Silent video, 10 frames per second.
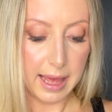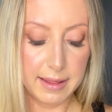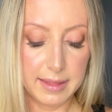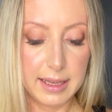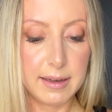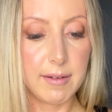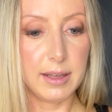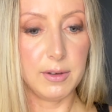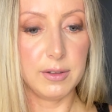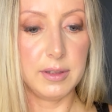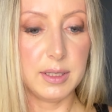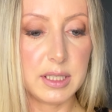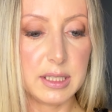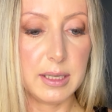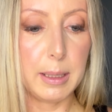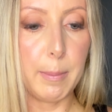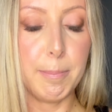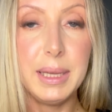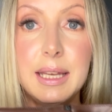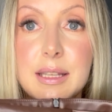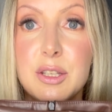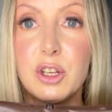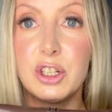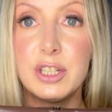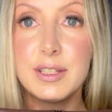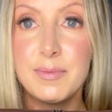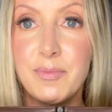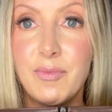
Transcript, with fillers: And then I got this midi skirt